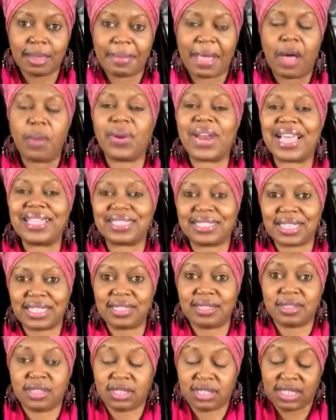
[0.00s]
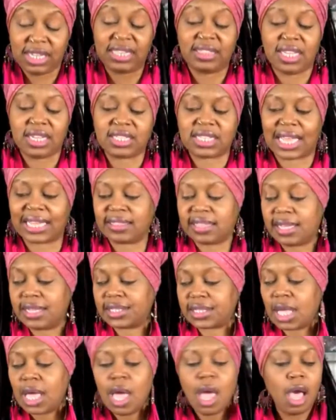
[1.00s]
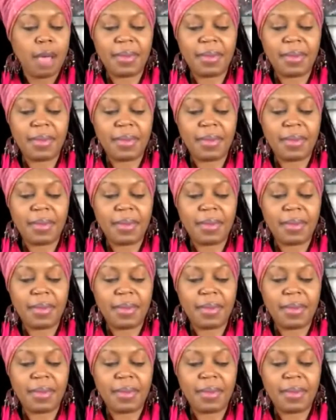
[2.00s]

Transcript: about when I see things like this.